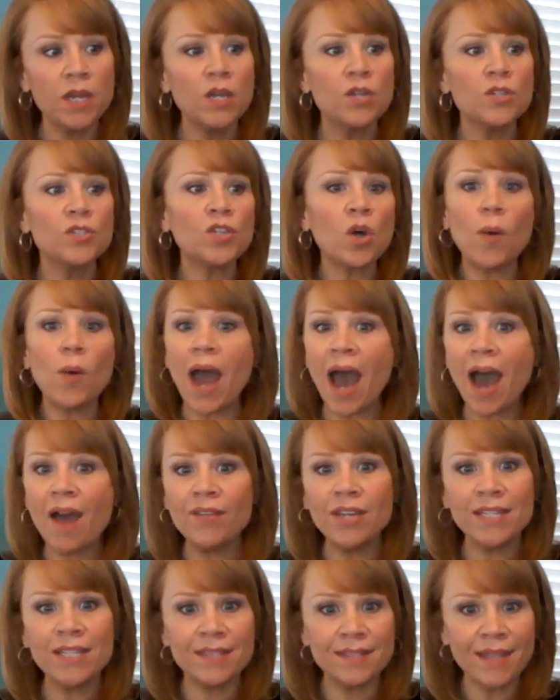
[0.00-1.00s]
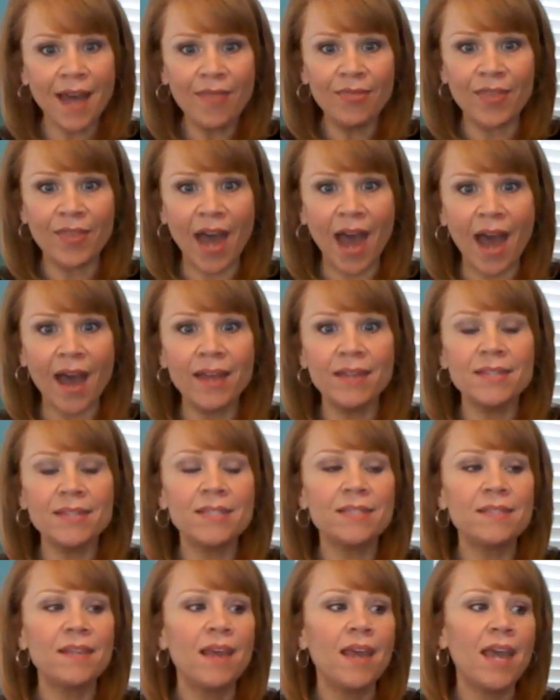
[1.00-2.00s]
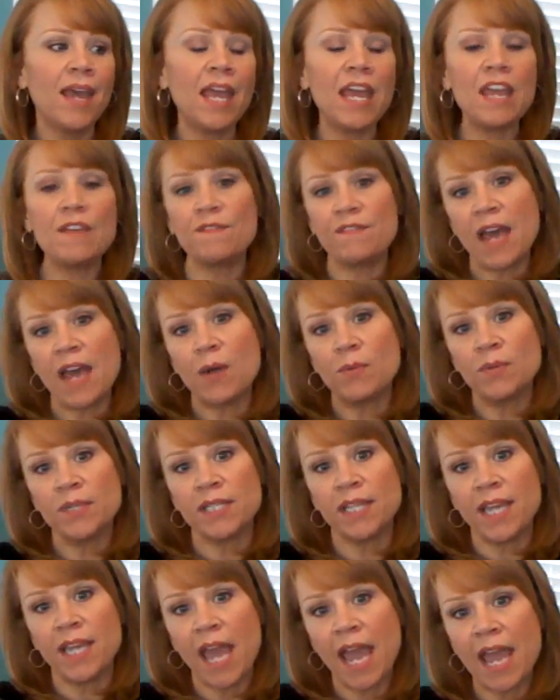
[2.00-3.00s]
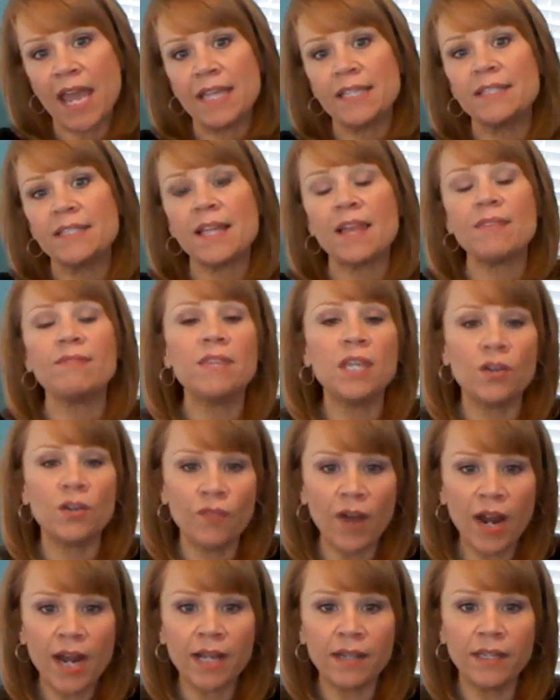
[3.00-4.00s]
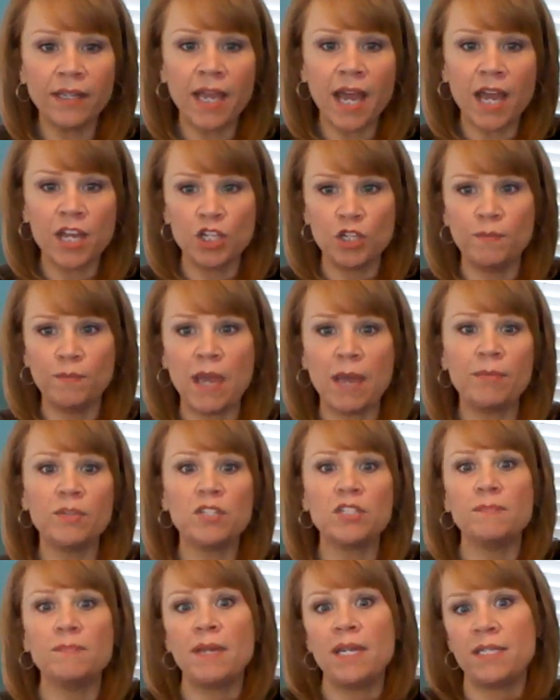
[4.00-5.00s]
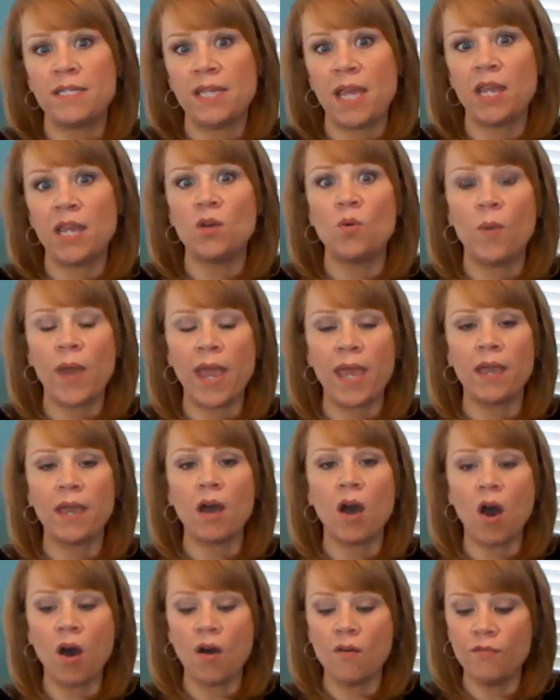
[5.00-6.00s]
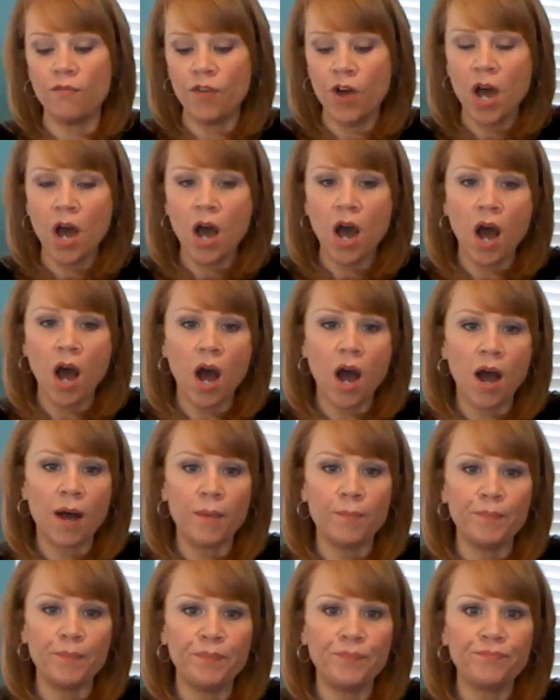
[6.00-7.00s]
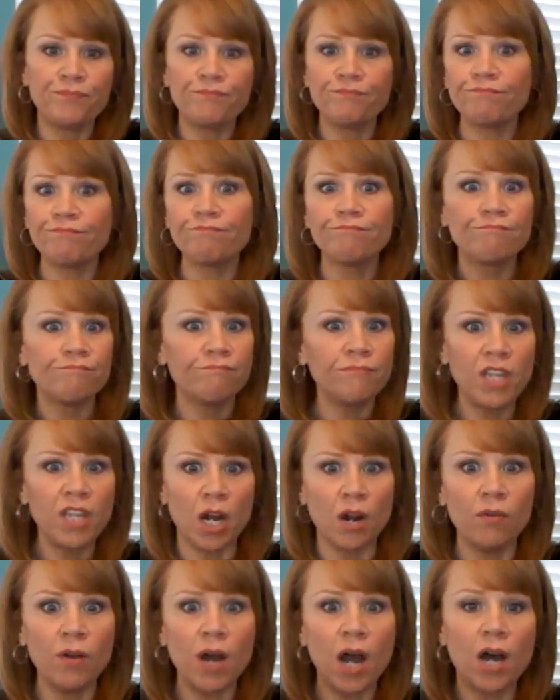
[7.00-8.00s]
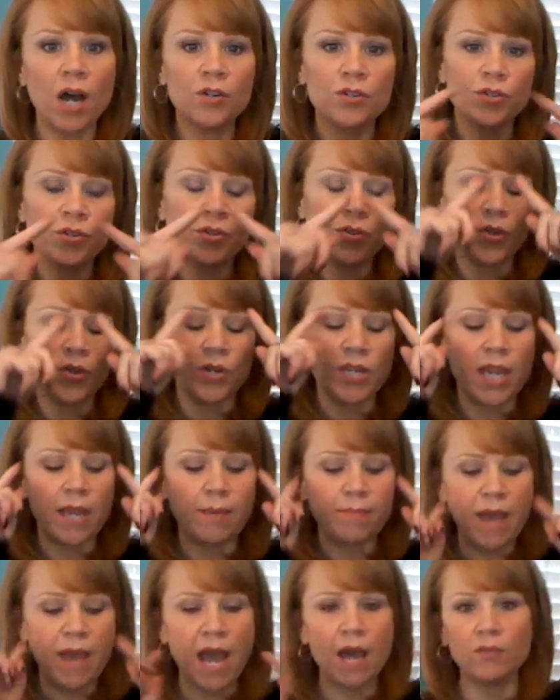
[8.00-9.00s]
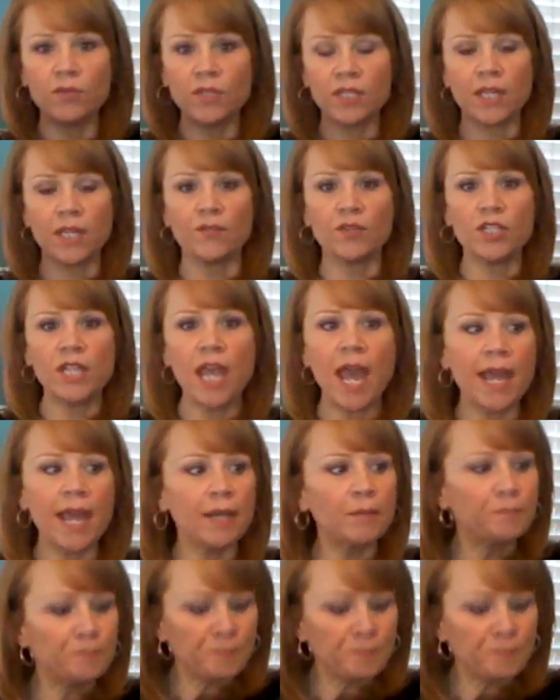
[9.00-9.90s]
So having said that, if that was the case, then theoretically I should be able to maintain a weight of, 138 pounds, give or take.